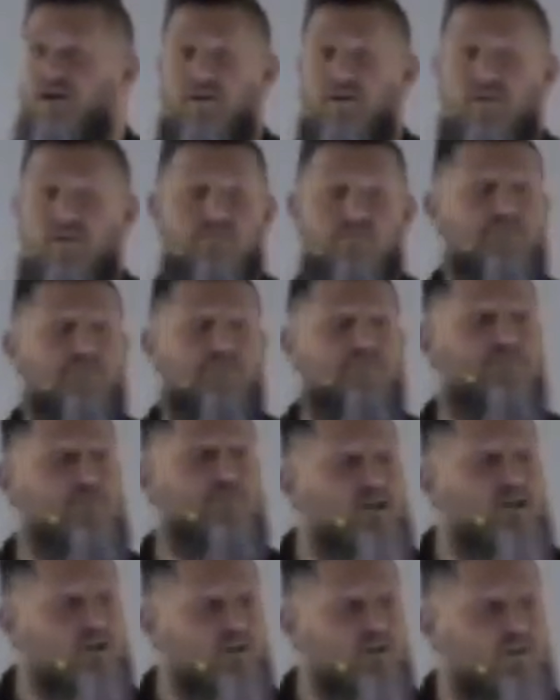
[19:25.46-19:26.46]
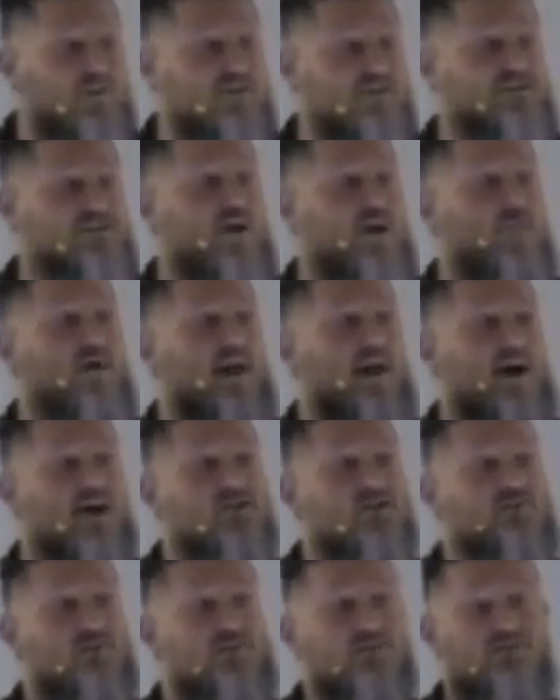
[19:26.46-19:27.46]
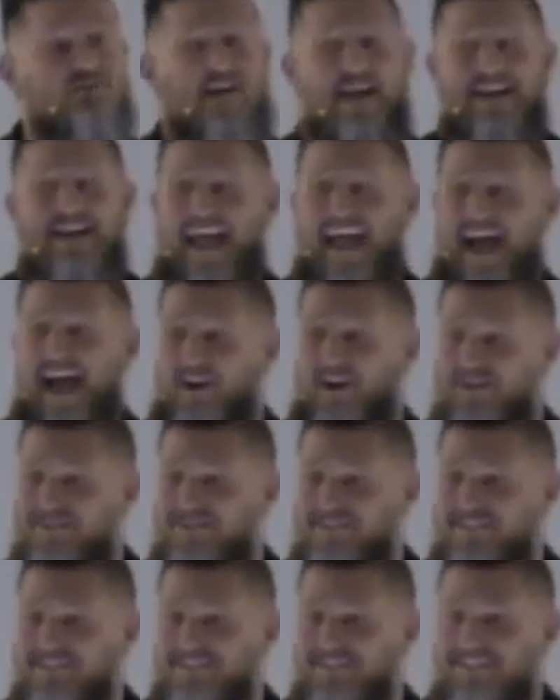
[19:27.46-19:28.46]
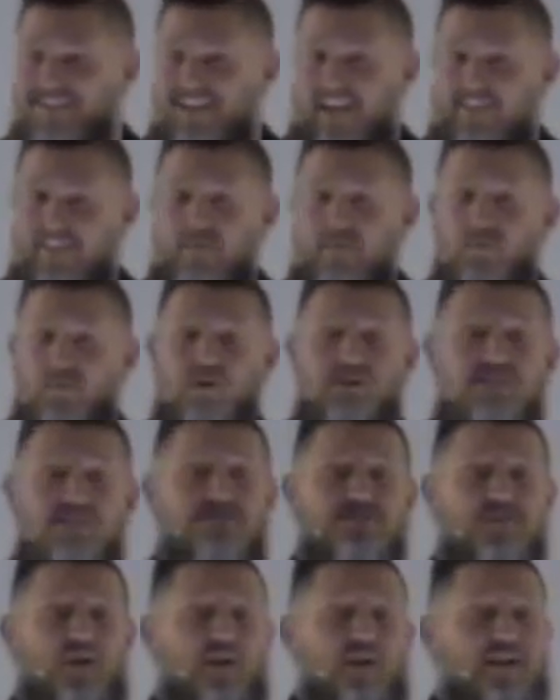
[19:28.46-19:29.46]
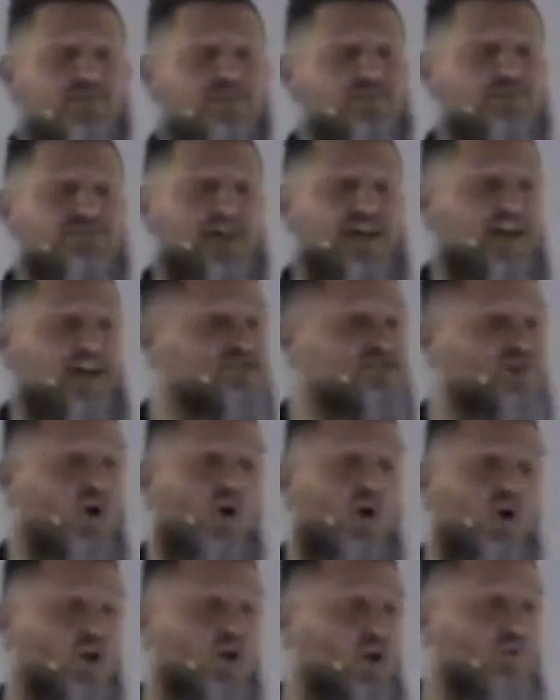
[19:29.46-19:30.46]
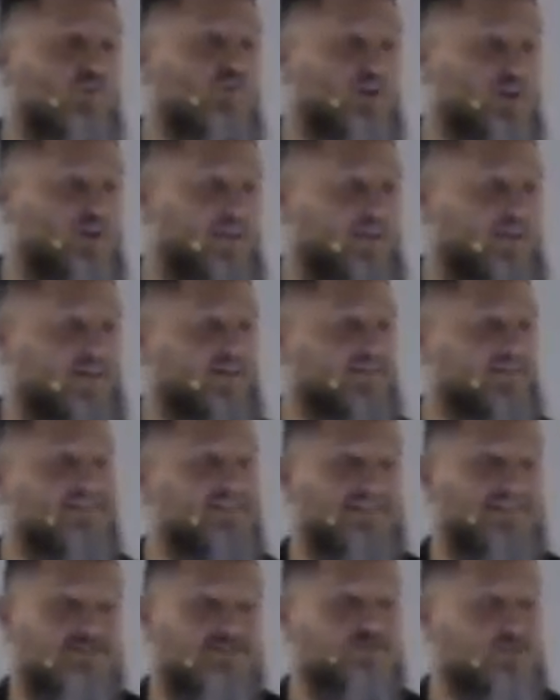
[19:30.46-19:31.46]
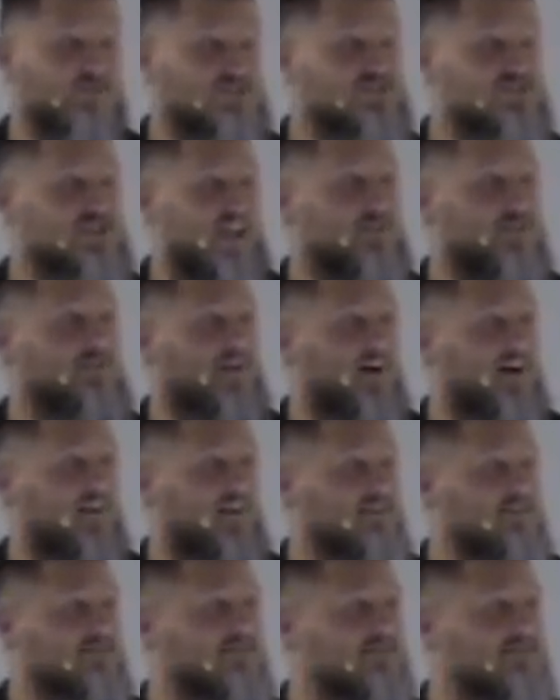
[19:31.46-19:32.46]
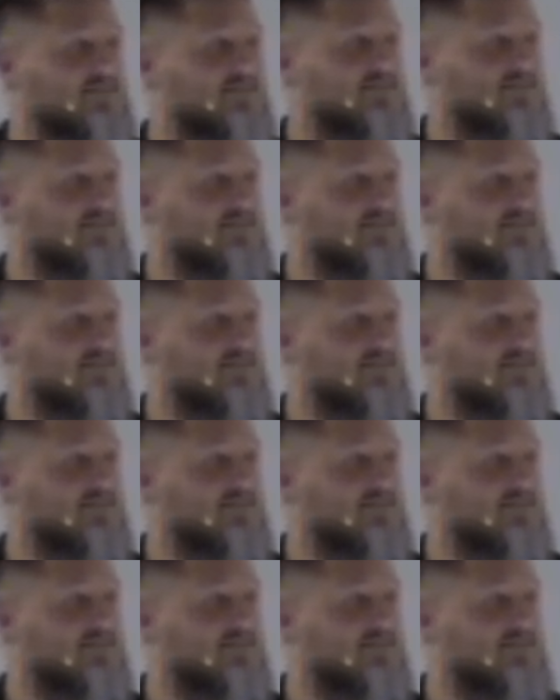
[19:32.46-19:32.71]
for fear that someone else will find out and then we'll experience rejection all over again. This is what shame does.